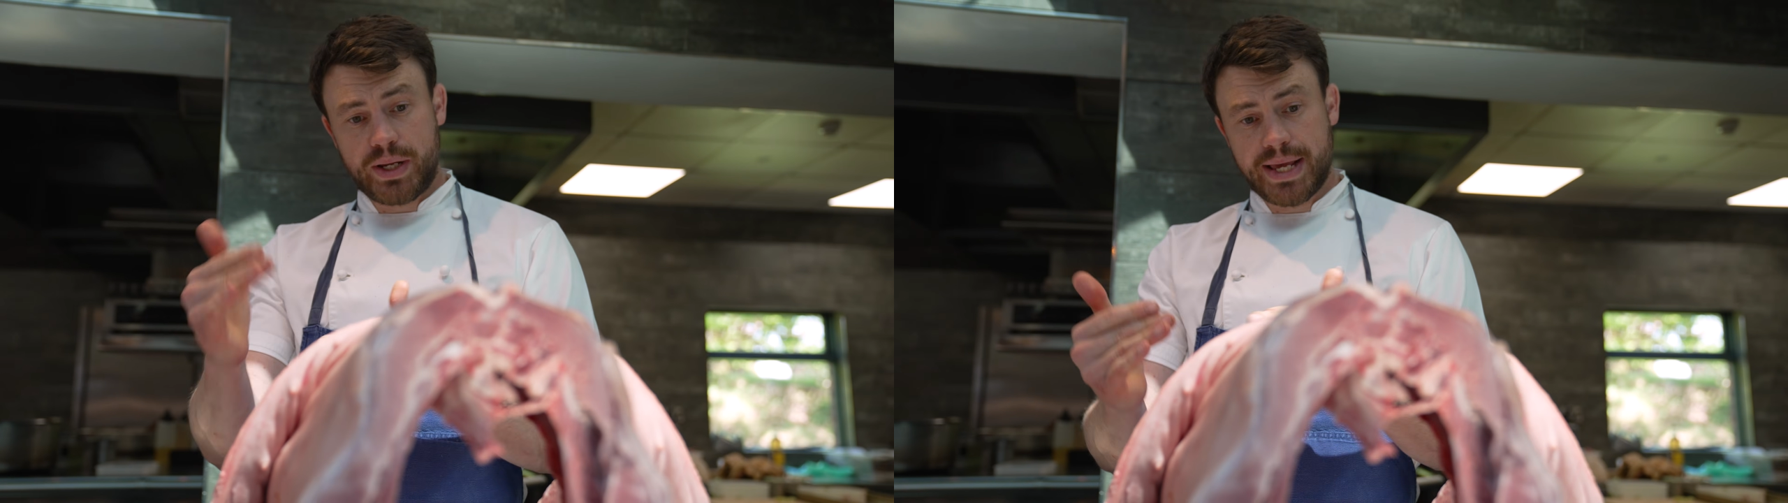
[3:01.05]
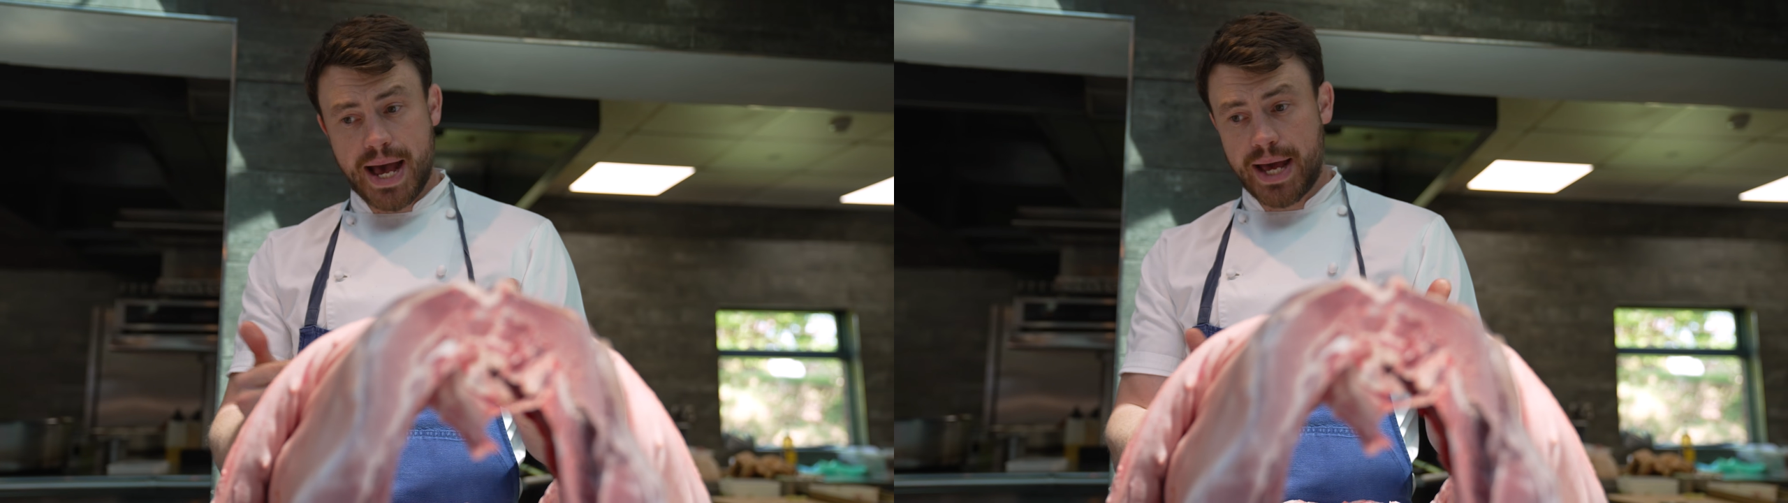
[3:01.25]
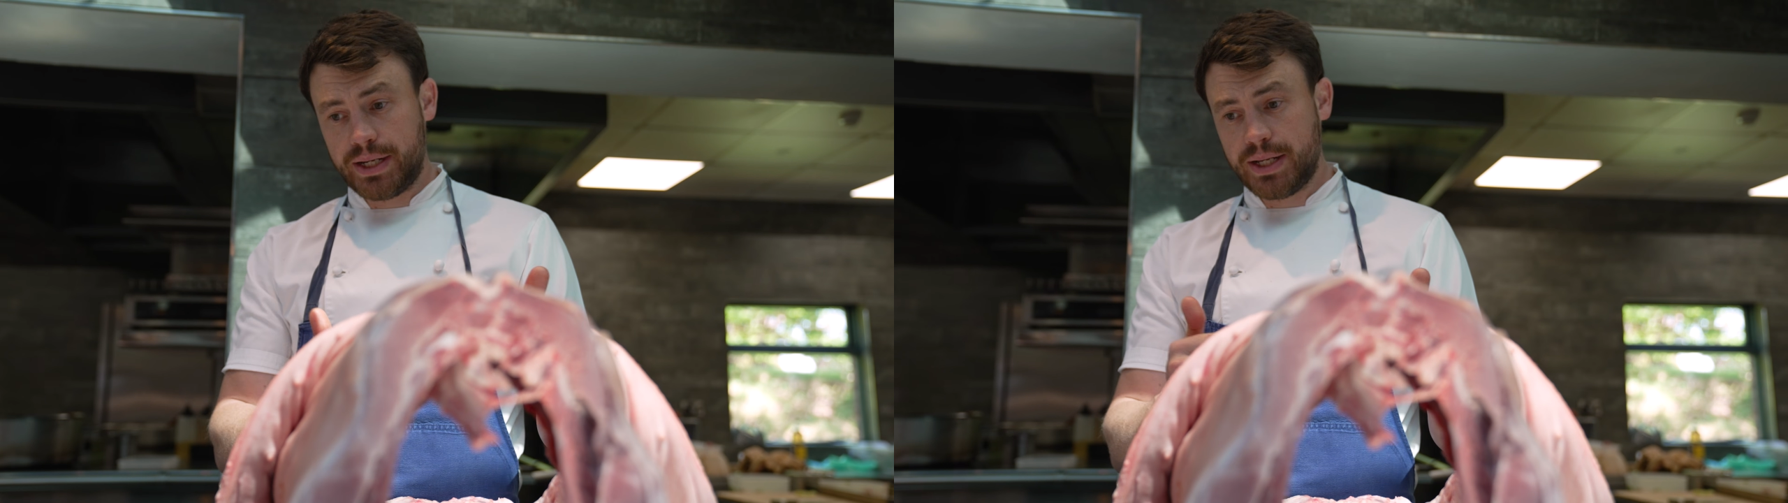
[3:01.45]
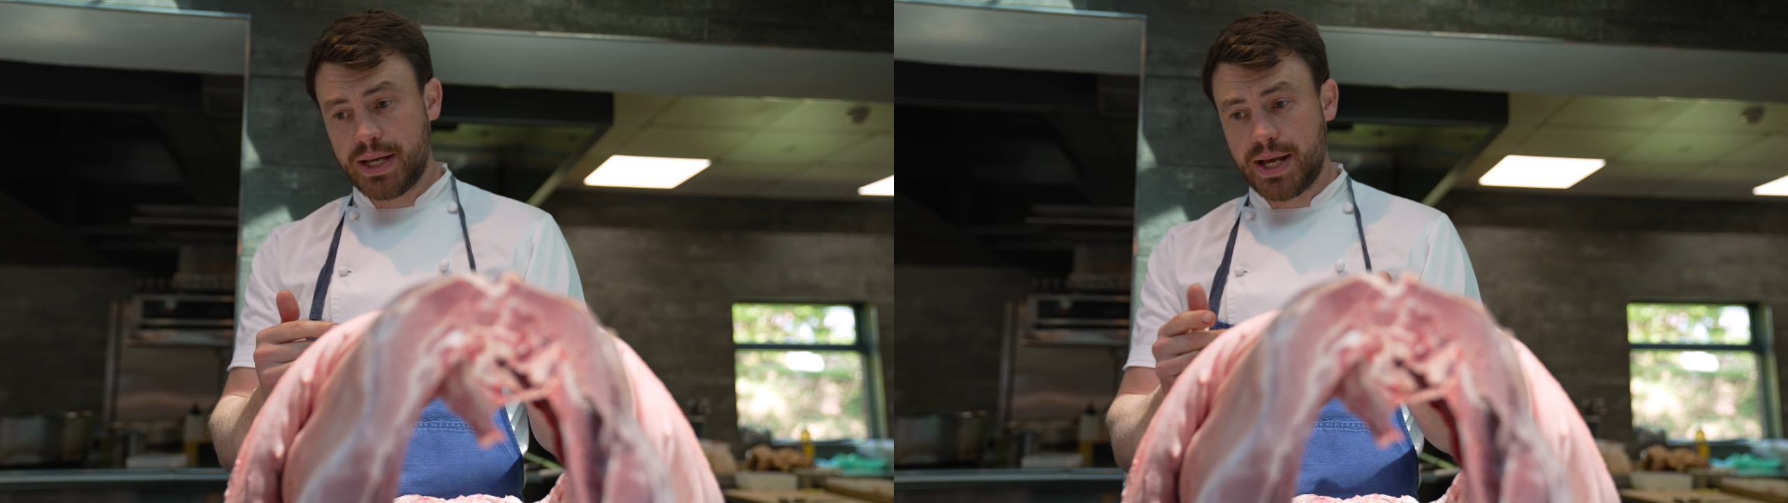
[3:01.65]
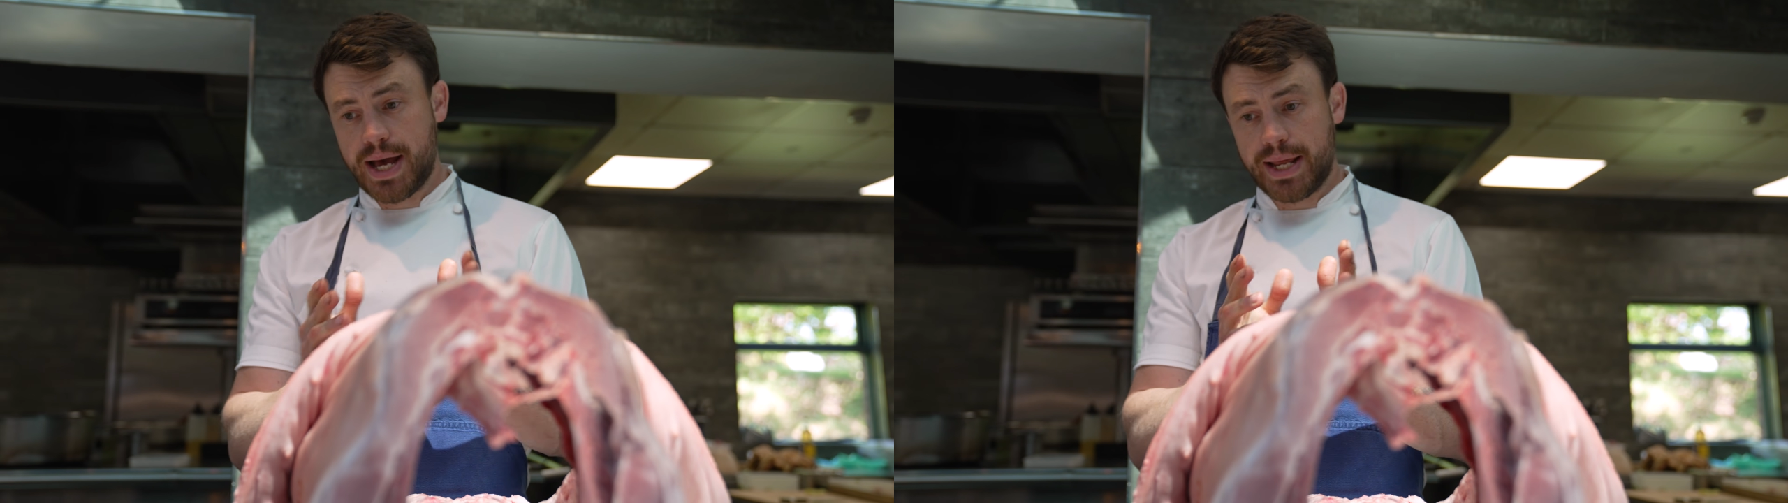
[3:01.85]
can
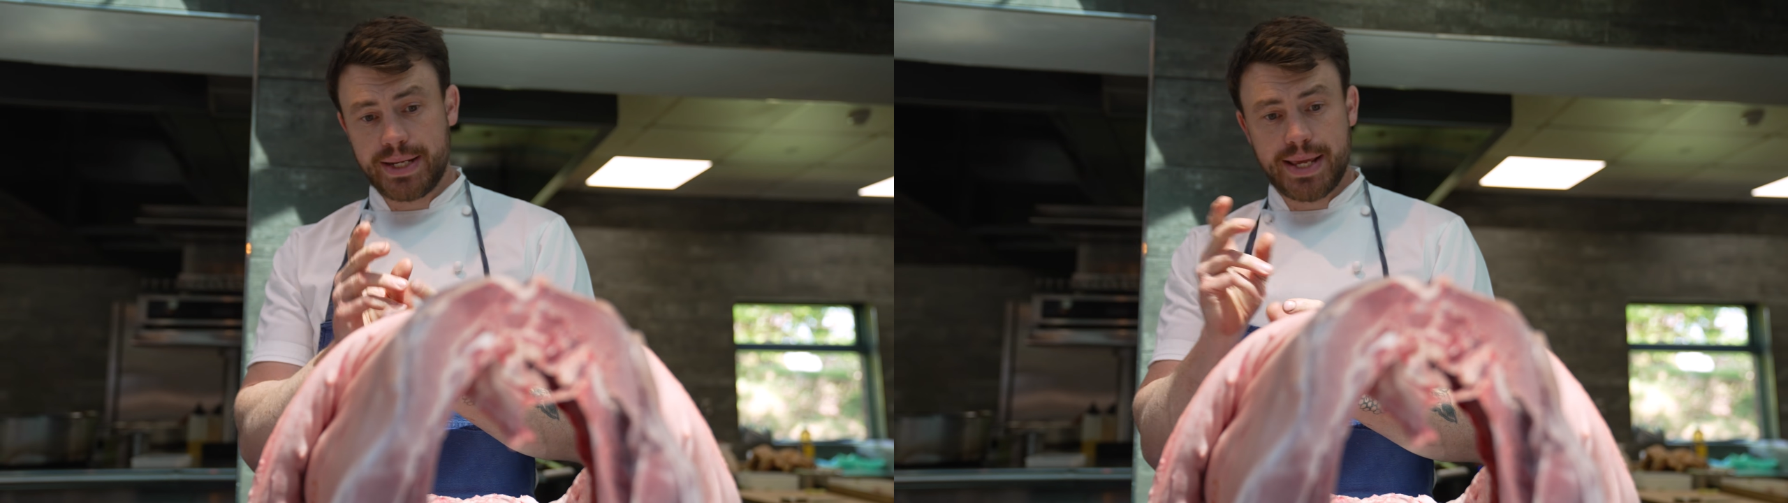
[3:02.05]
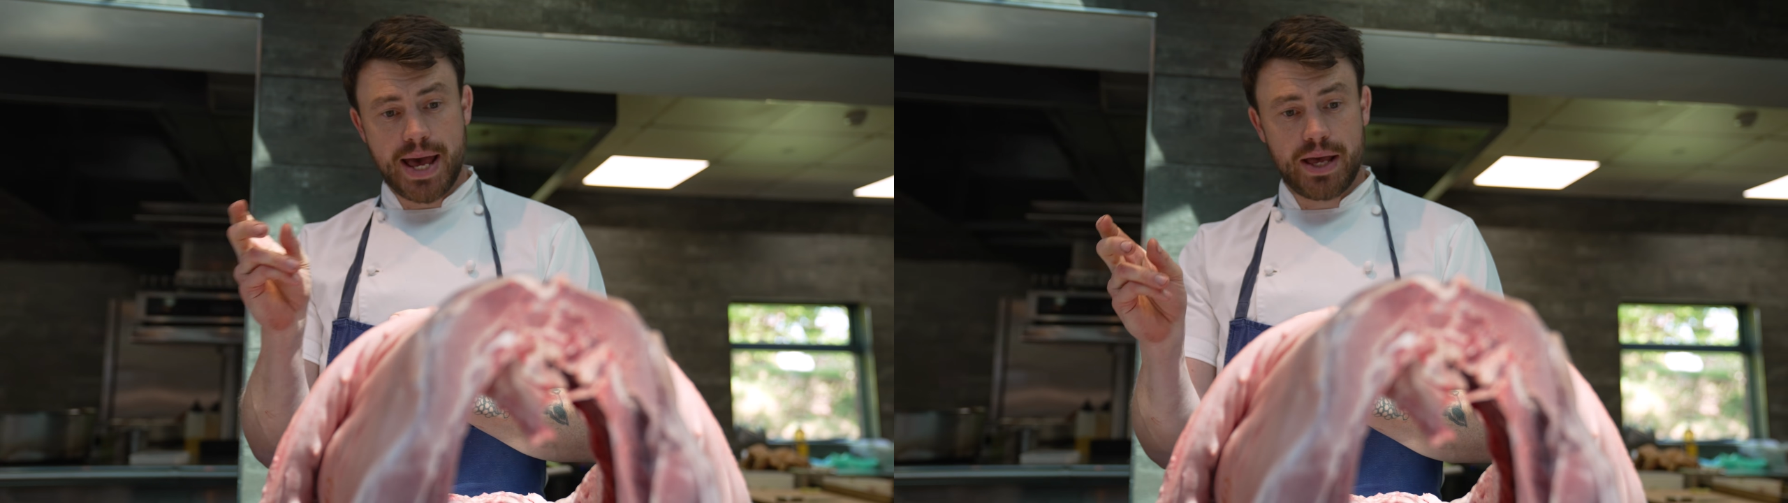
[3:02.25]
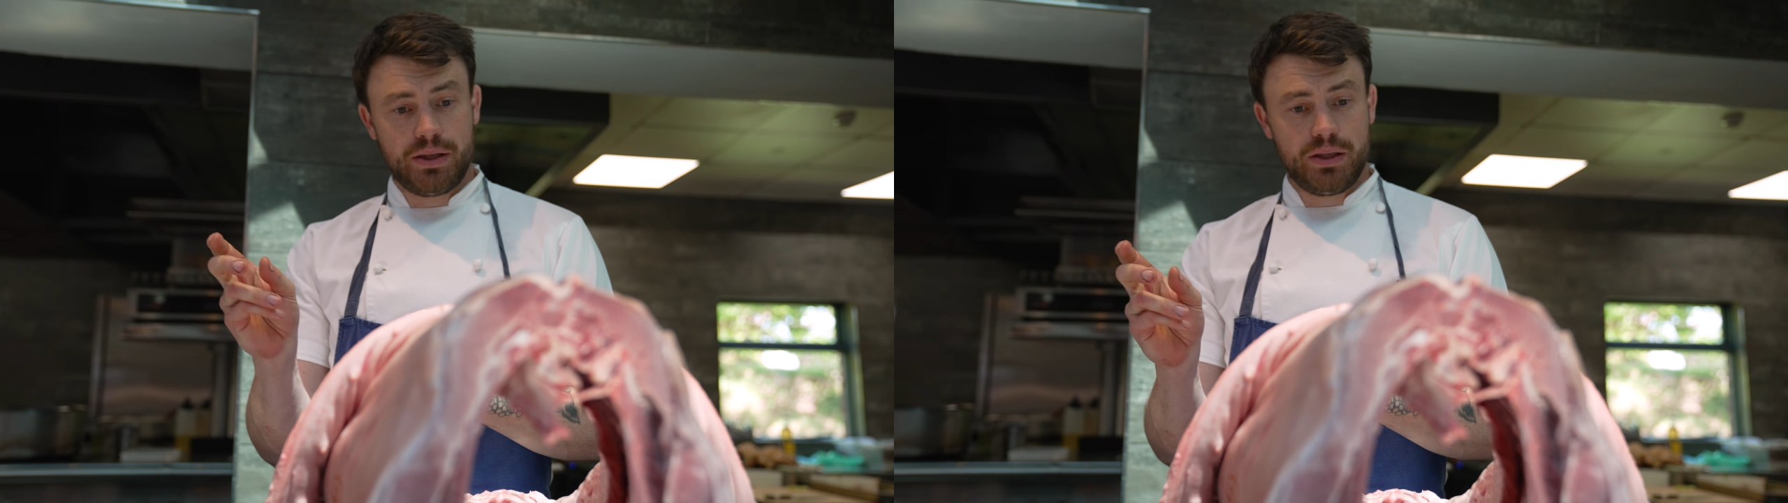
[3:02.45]
and get